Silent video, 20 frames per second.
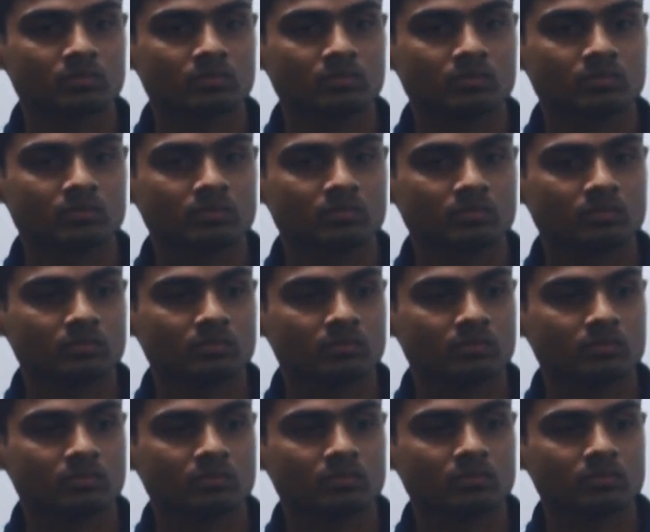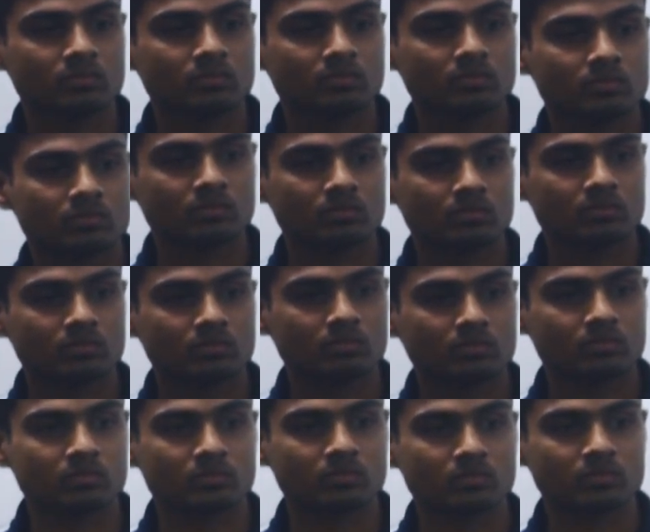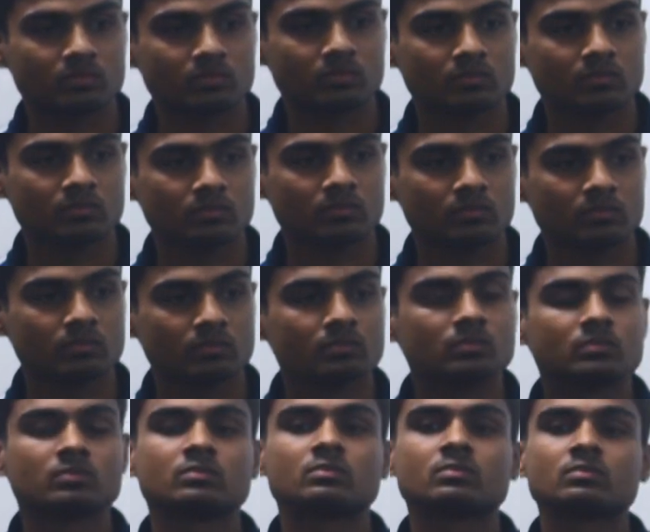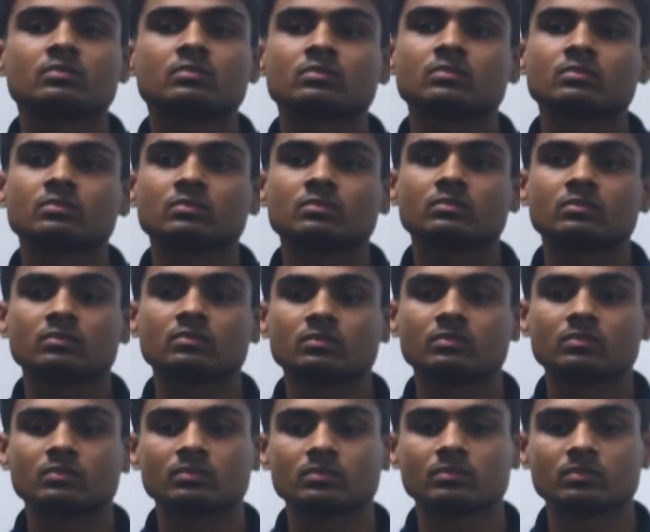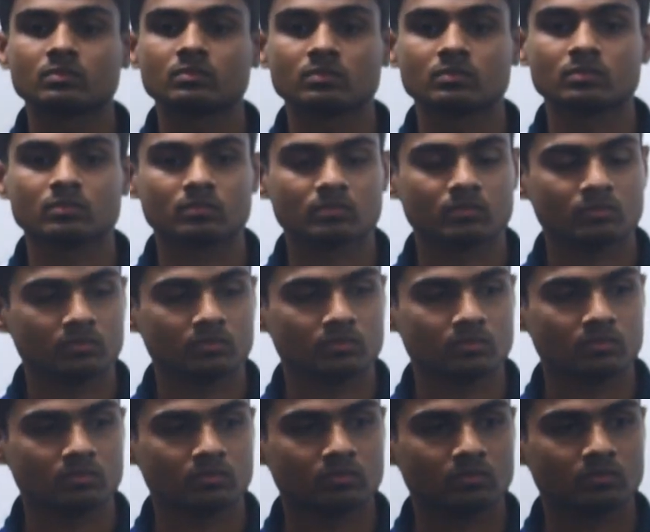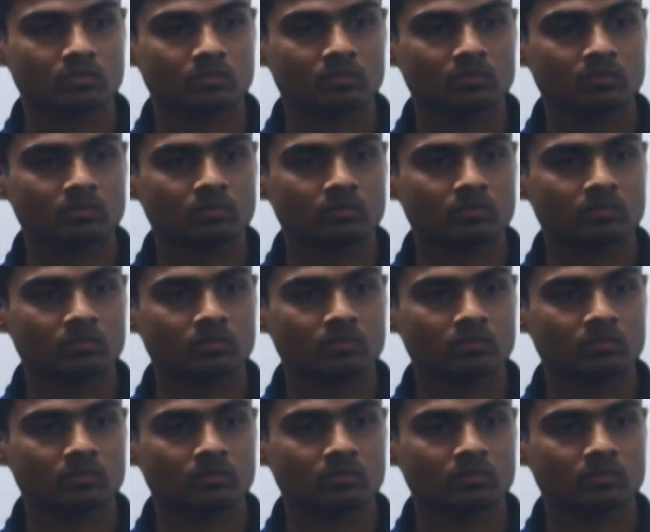(not speaking)